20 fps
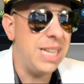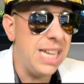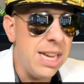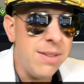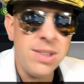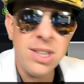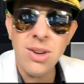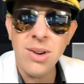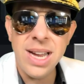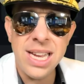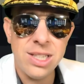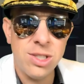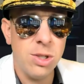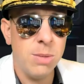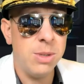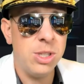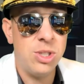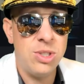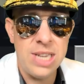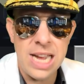Even though I had so
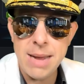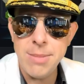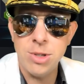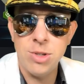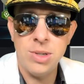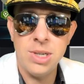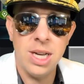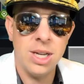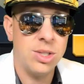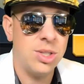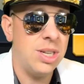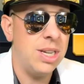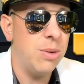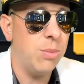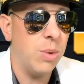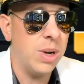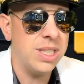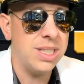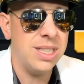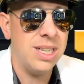much damage reduction,
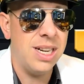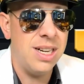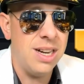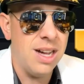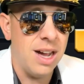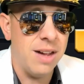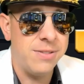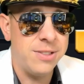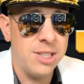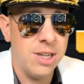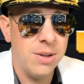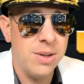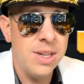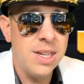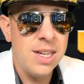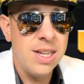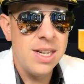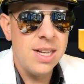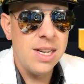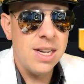it wasn't enough. So
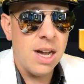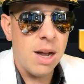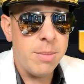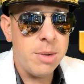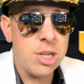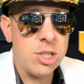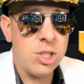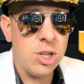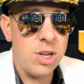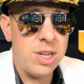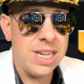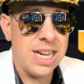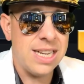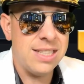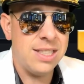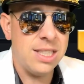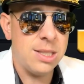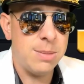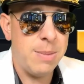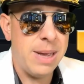I'm going to show you
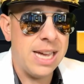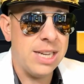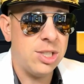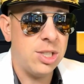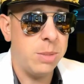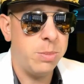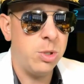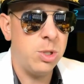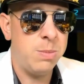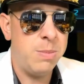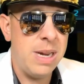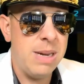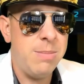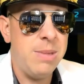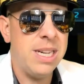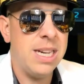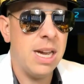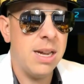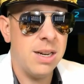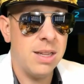guys this matchup, which made
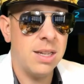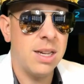me come to